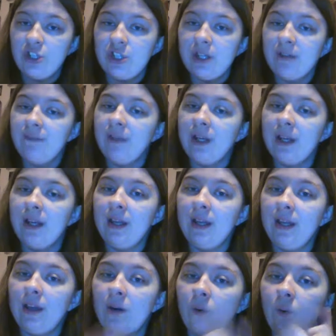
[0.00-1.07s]

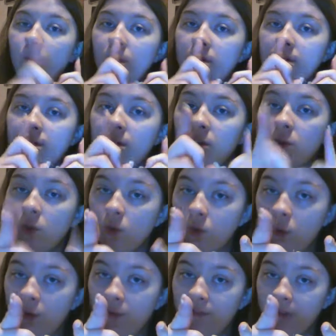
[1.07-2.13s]
DVD was
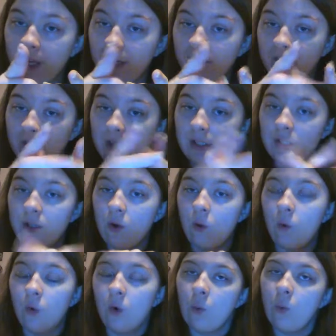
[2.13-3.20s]
your favorite,
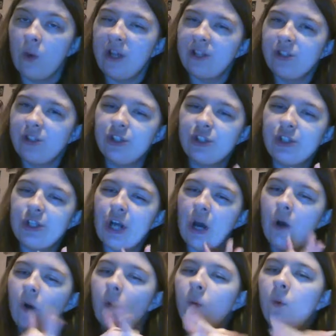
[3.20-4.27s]
or which
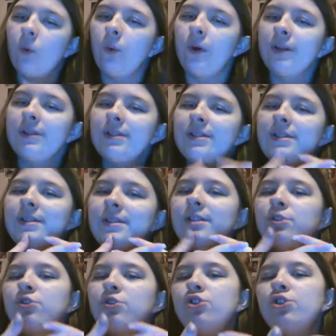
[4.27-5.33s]
show
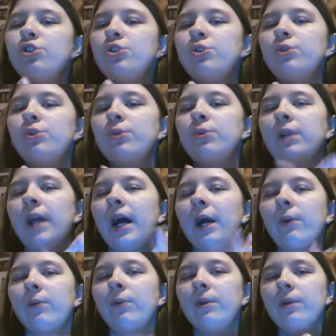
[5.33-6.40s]
did you
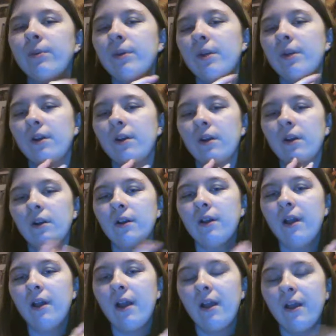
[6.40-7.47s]
like when you were younger
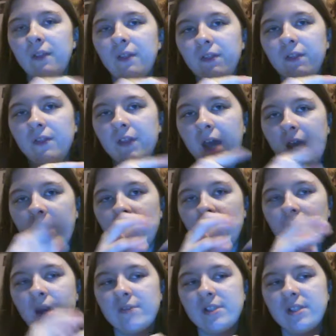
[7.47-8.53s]
that you
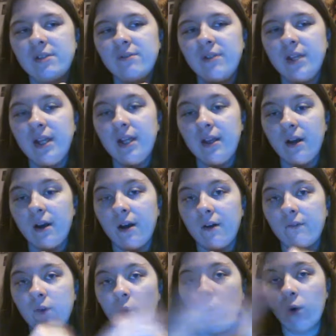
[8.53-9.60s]
have a DVD
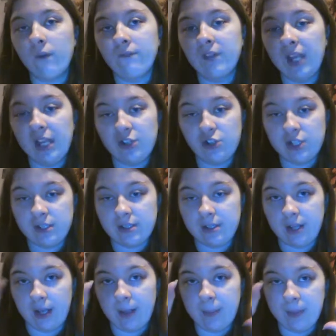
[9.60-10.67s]
of, or VHS
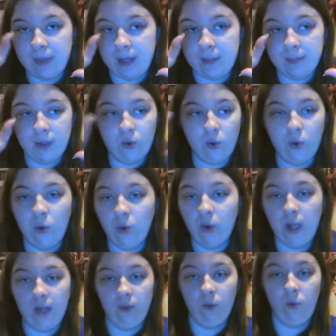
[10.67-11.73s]
tape? That'd be
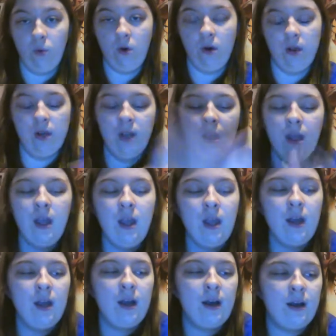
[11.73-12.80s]
cool, either one.
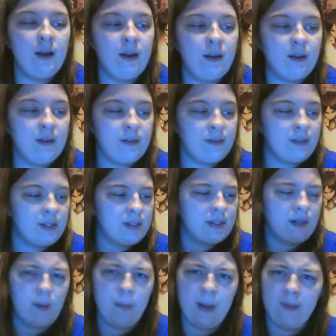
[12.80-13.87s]
Let's
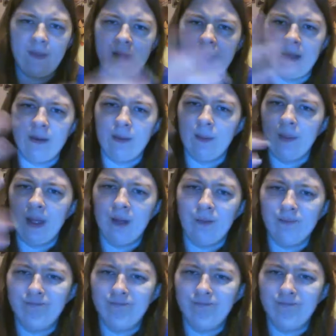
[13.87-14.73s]
talk about that a little bit.